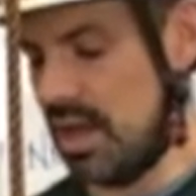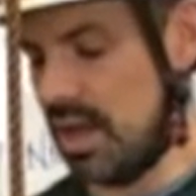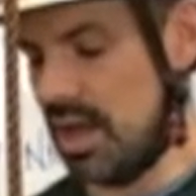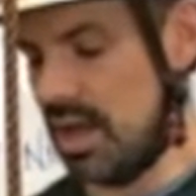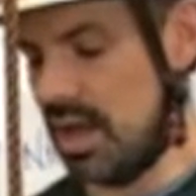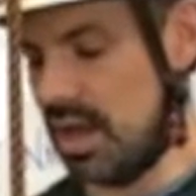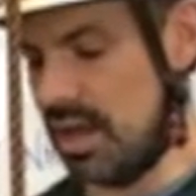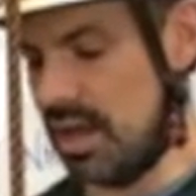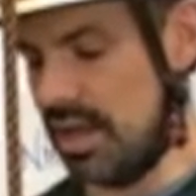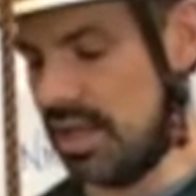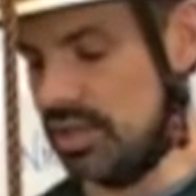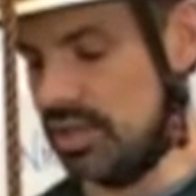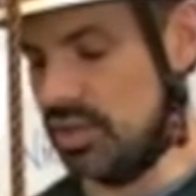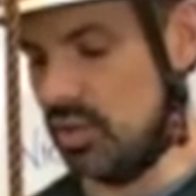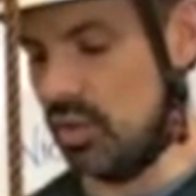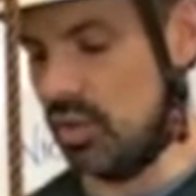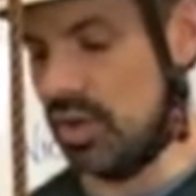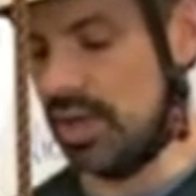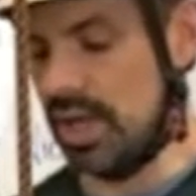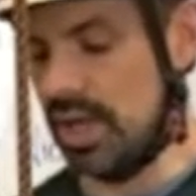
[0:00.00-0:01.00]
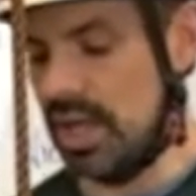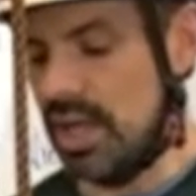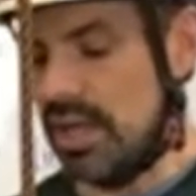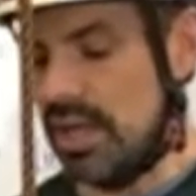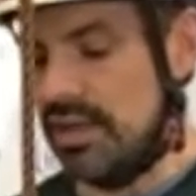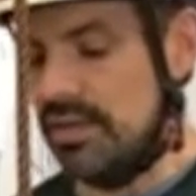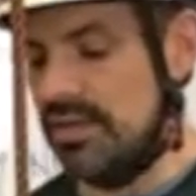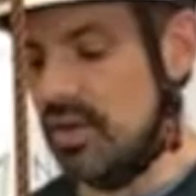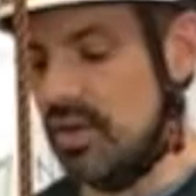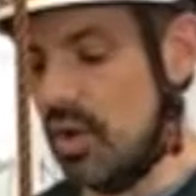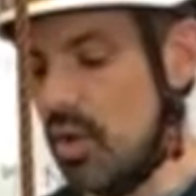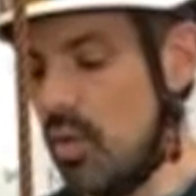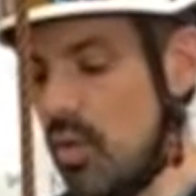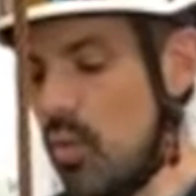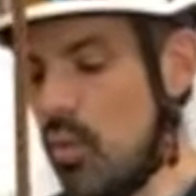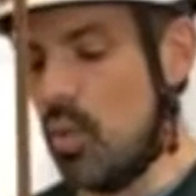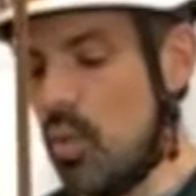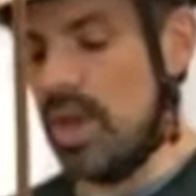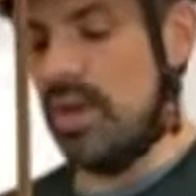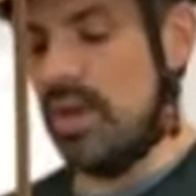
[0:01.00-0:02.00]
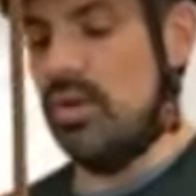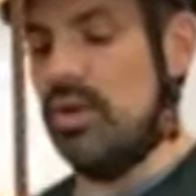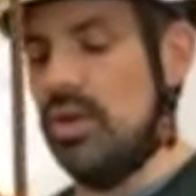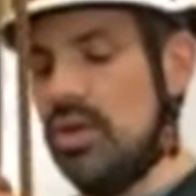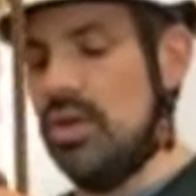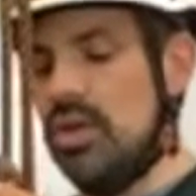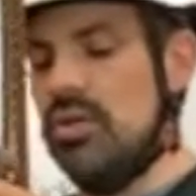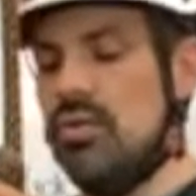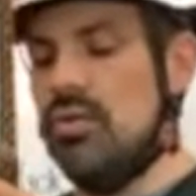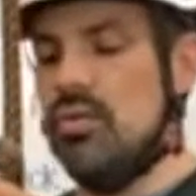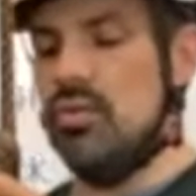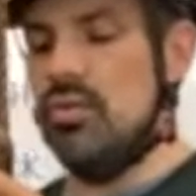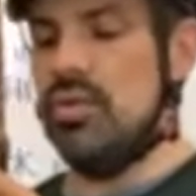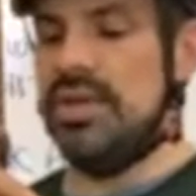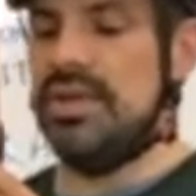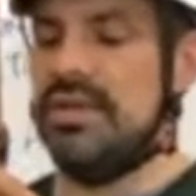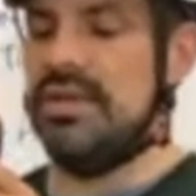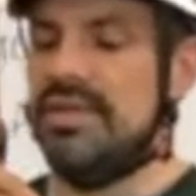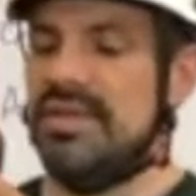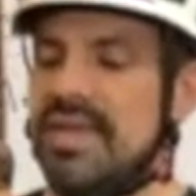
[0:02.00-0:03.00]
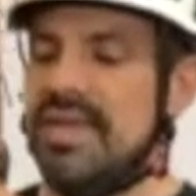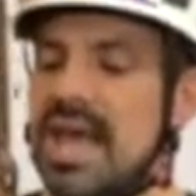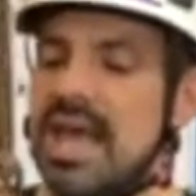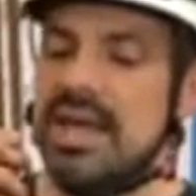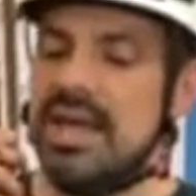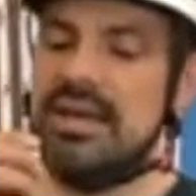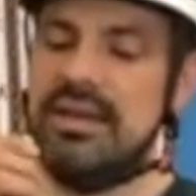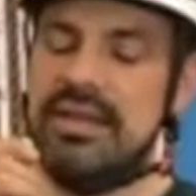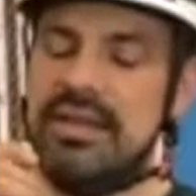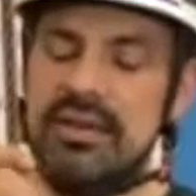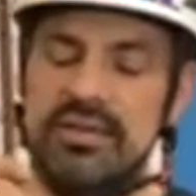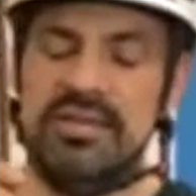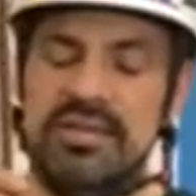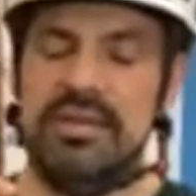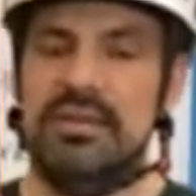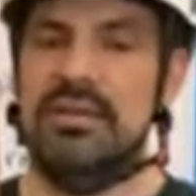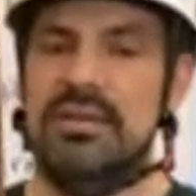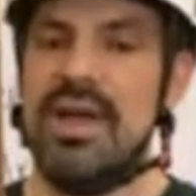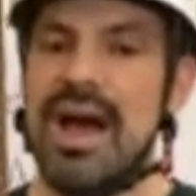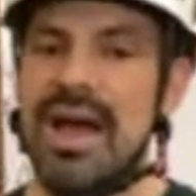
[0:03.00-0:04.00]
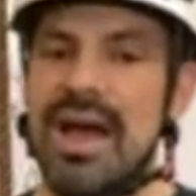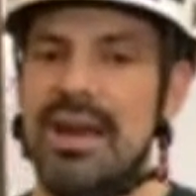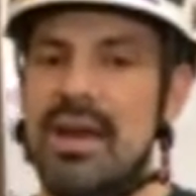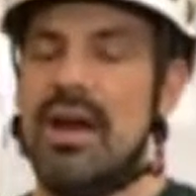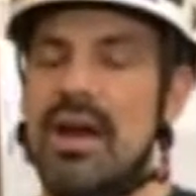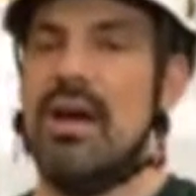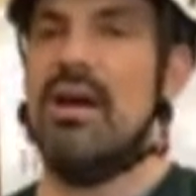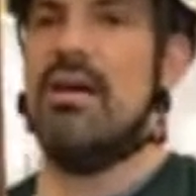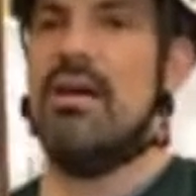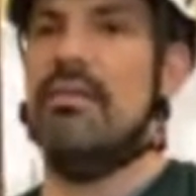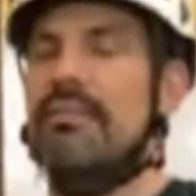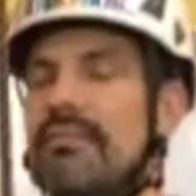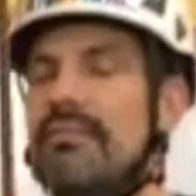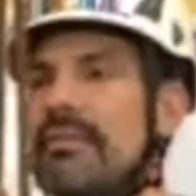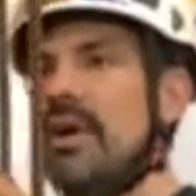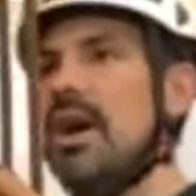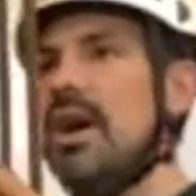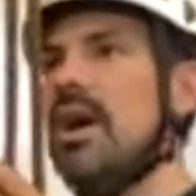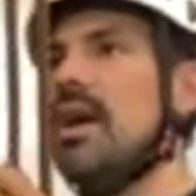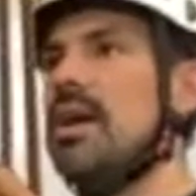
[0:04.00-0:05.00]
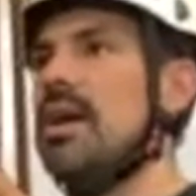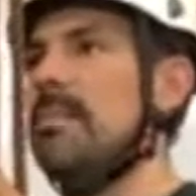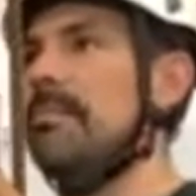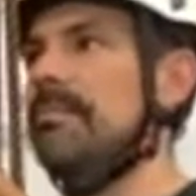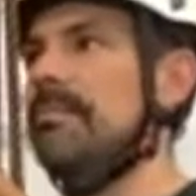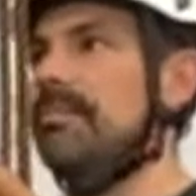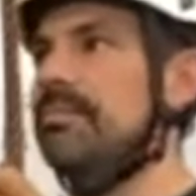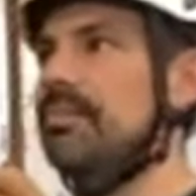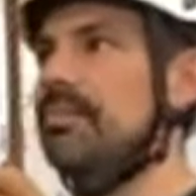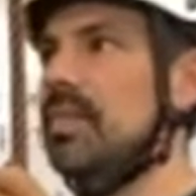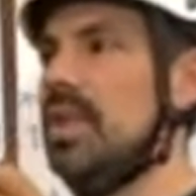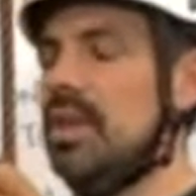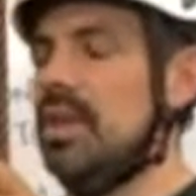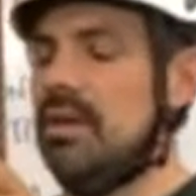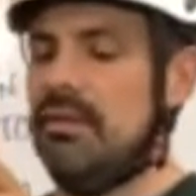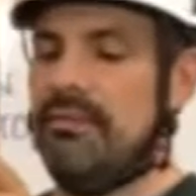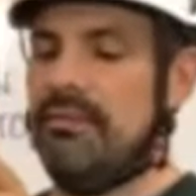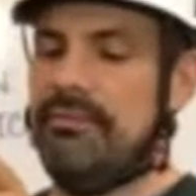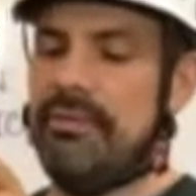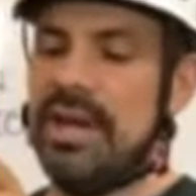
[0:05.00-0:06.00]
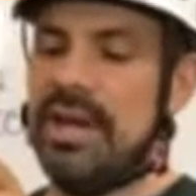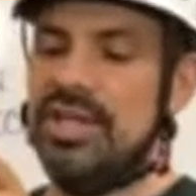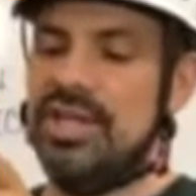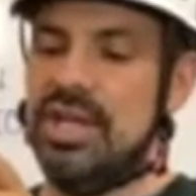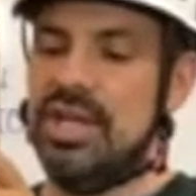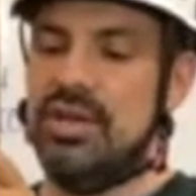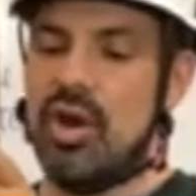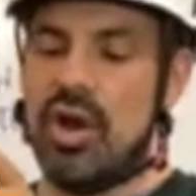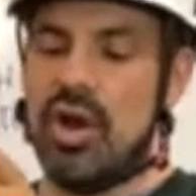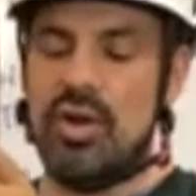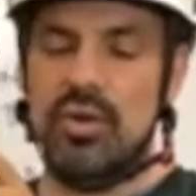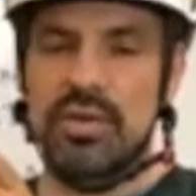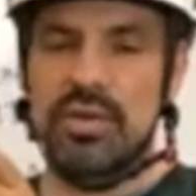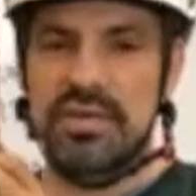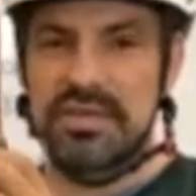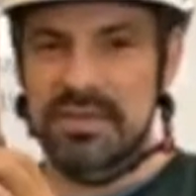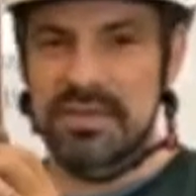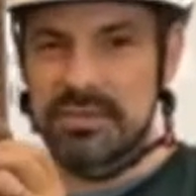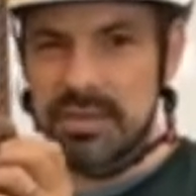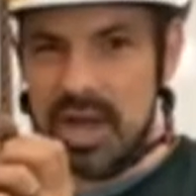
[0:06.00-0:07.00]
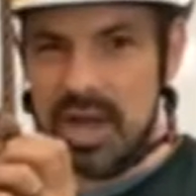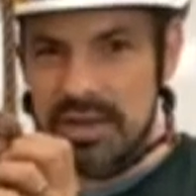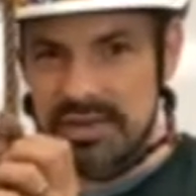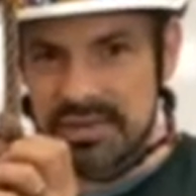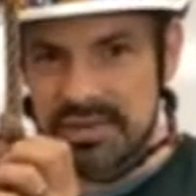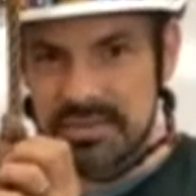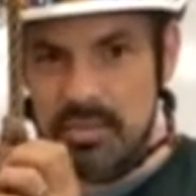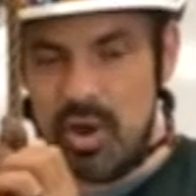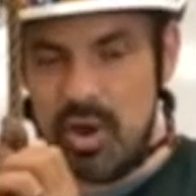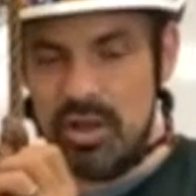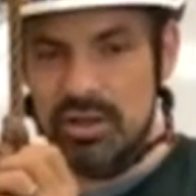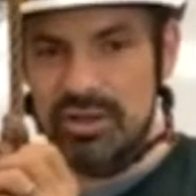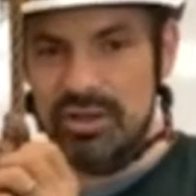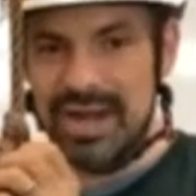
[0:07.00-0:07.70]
uh, hitch cord. So when you descend, there's a lot of um, friction on a smaller